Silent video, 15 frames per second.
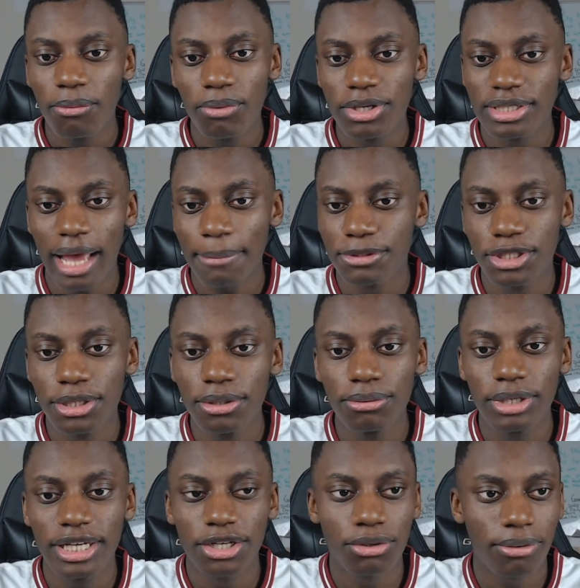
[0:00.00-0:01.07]
was
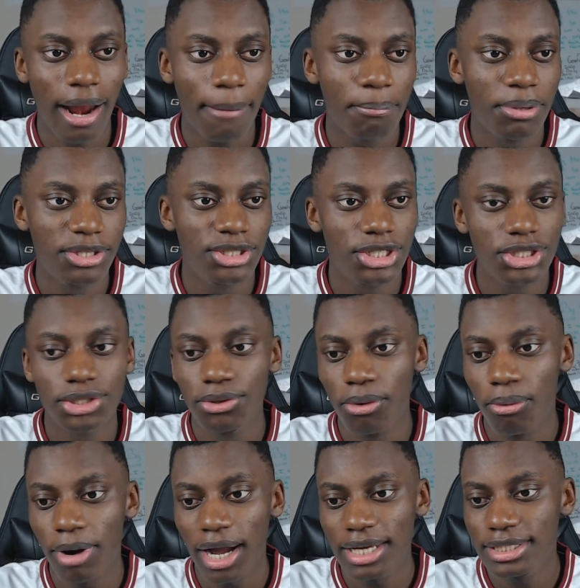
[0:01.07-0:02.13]
absolutely crap positional
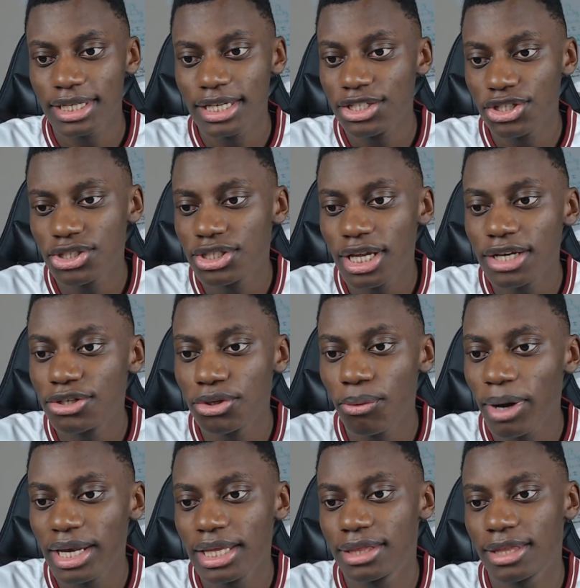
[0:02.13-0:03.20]
wise. He just didn't do
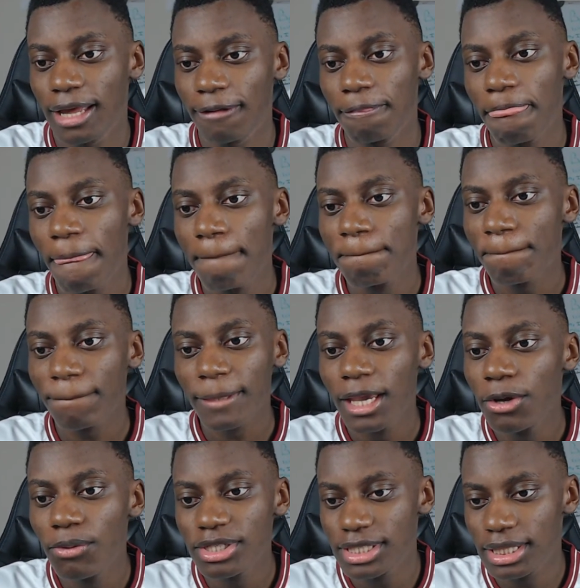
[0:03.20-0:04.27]
anything. He
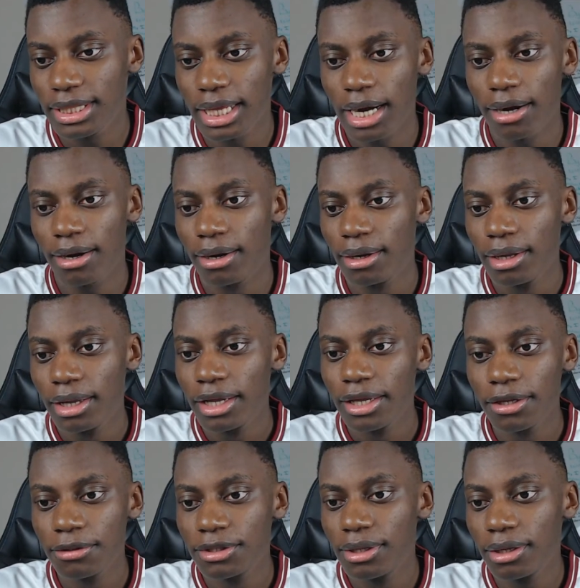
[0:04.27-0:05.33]
wasn't there.
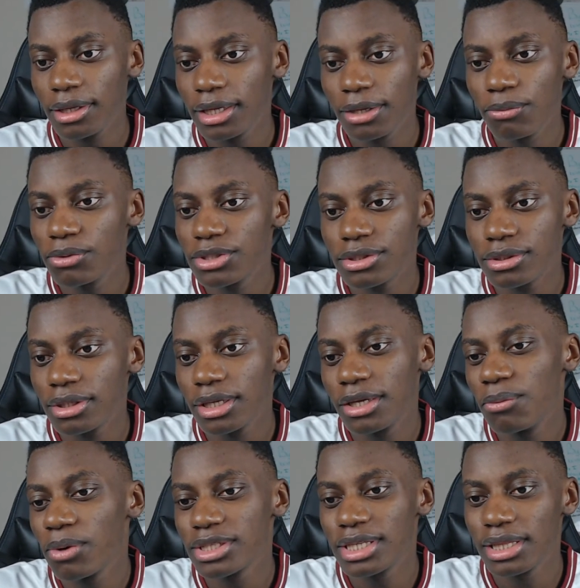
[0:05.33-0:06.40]
He
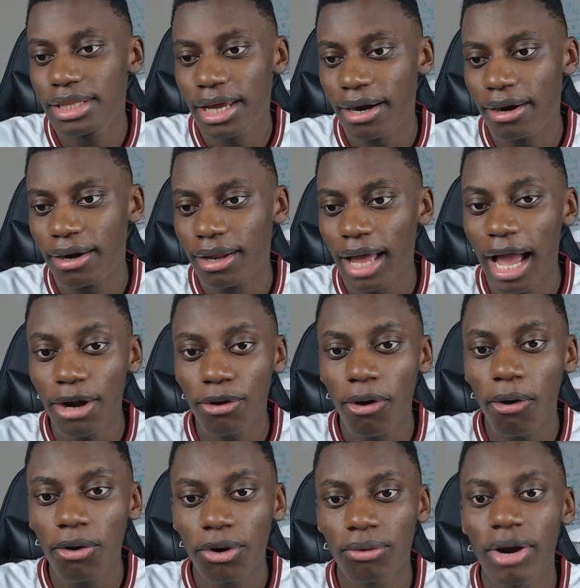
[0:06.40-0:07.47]
wasn't there. I
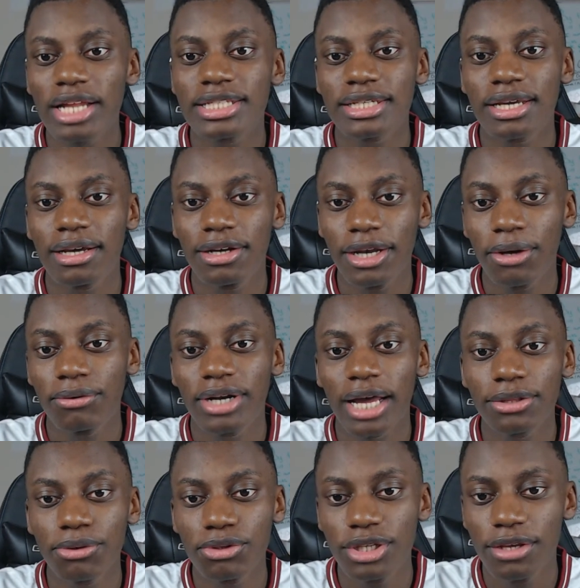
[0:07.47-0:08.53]
call Goretzka
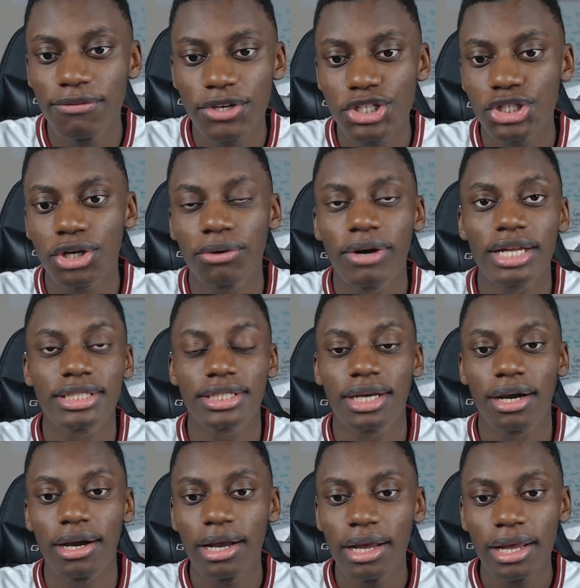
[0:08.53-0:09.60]
Leonardo da Vinci
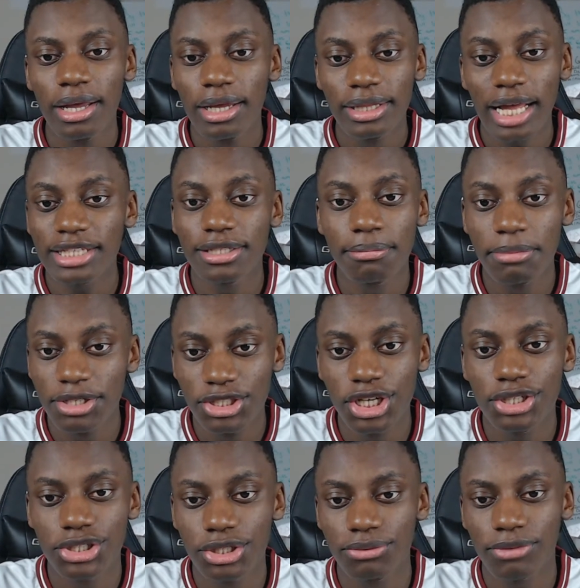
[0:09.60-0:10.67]
Goretzka. That's a
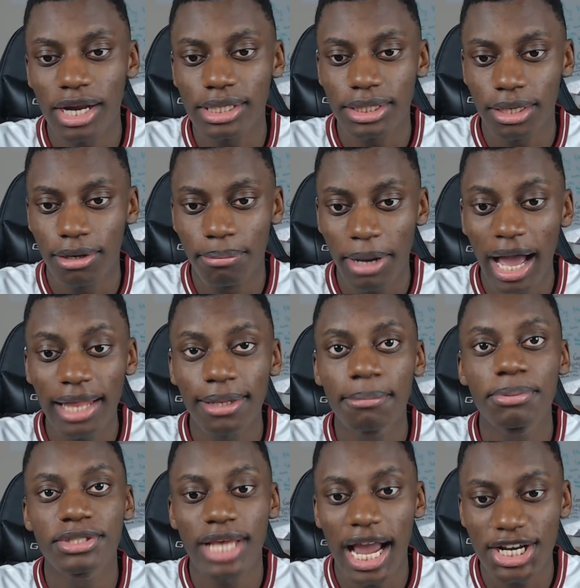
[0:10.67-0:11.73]
magician right there. But
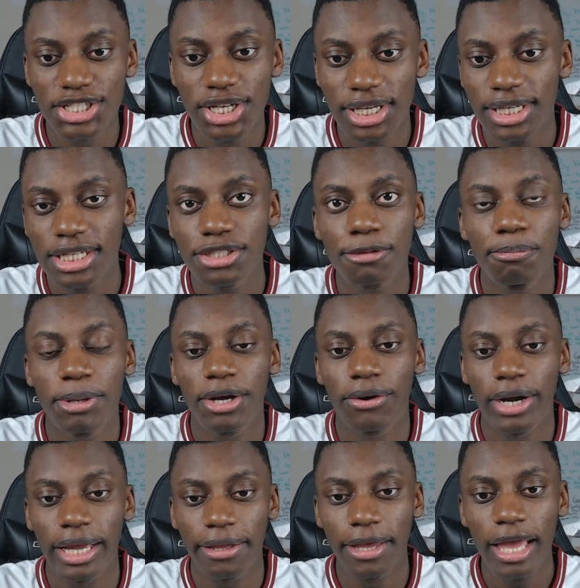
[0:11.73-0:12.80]
Alaba's actually
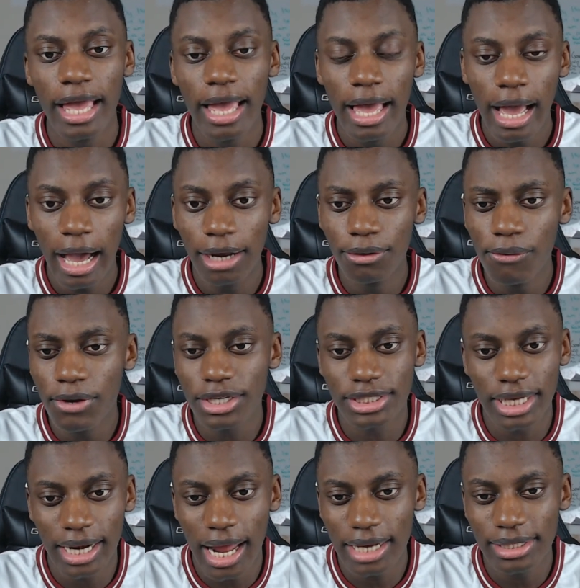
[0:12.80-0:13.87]
disappearing. Lucas
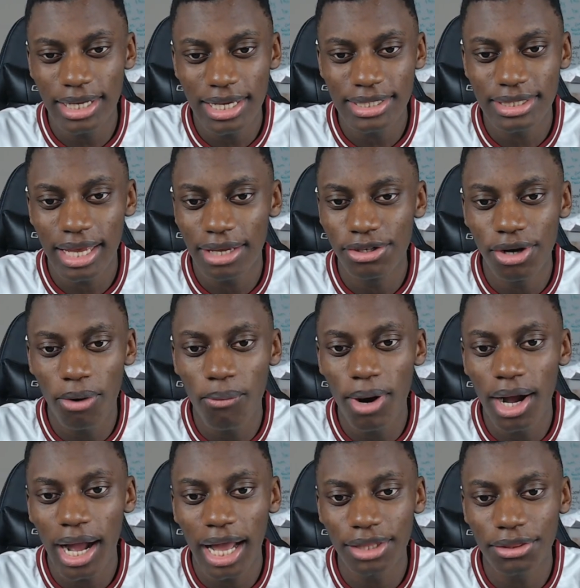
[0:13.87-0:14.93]
Hernandez, you know
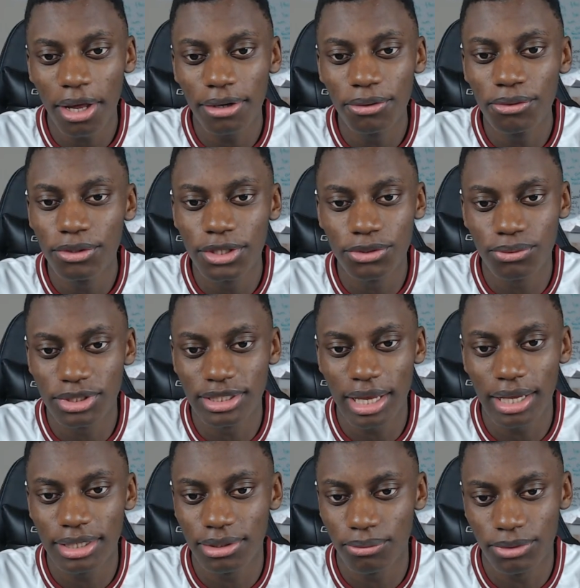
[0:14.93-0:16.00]
what? I thought Lucas
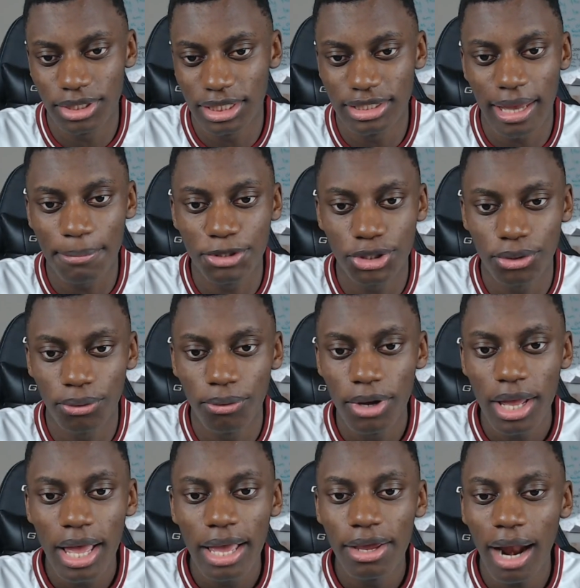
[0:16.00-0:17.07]
was exceptional.
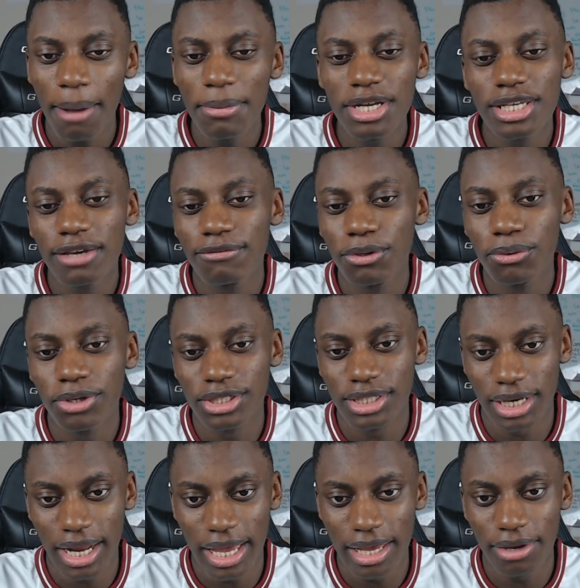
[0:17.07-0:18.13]
Now, I'm going to give Lucas
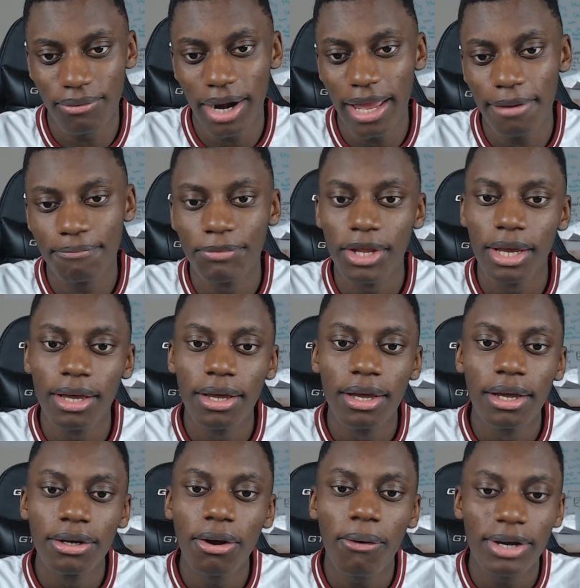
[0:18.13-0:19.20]
an 8, right?
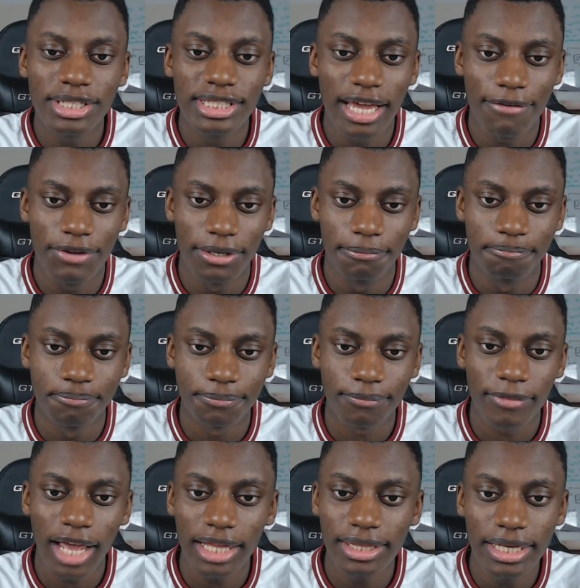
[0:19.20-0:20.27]
No, a 7.
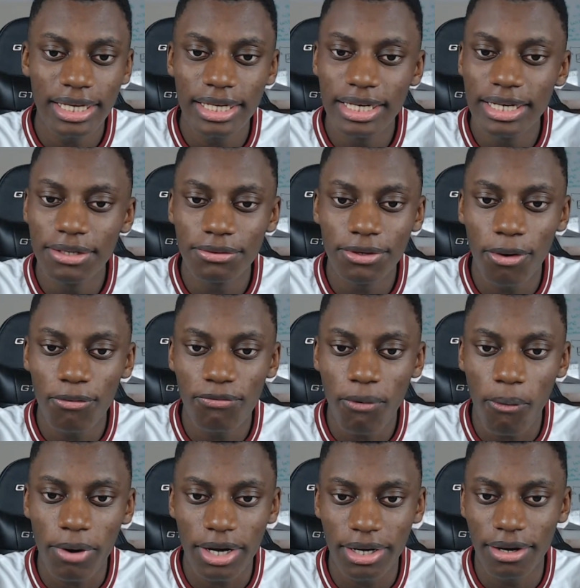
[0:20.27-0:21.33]
I think he didn't go
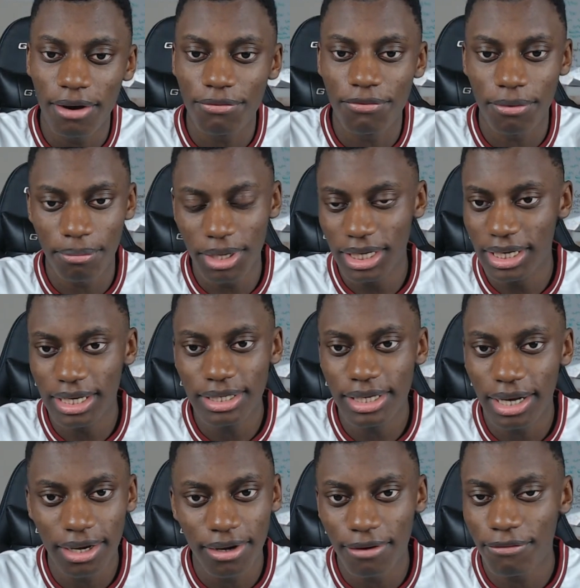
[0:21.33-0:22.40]
forward enough for me. Didn't
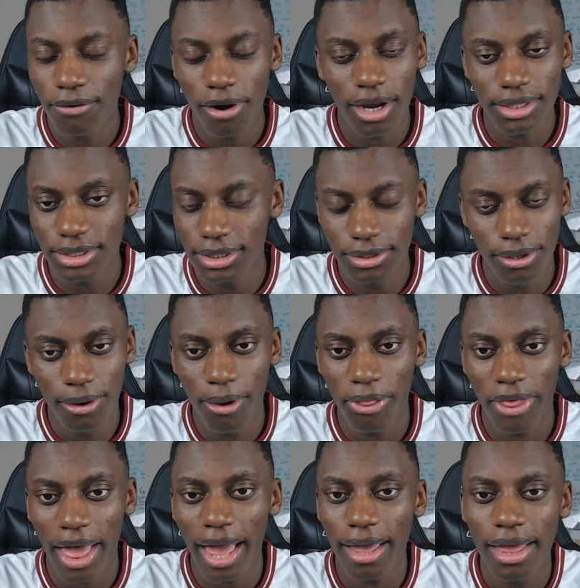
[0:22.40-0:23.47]
get enough crosses and all
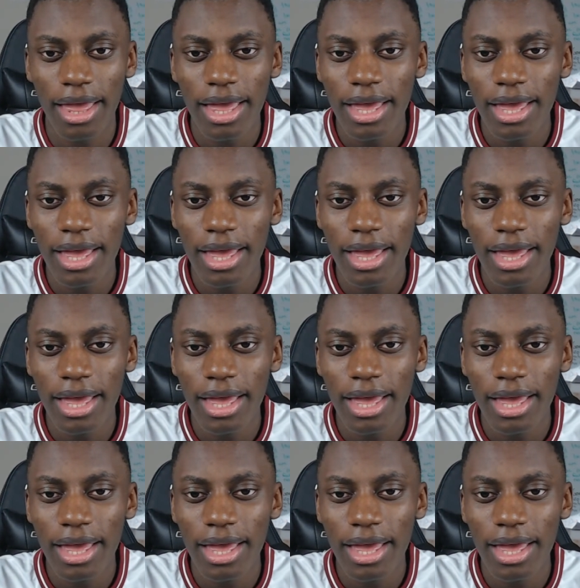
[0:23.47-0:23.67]
that.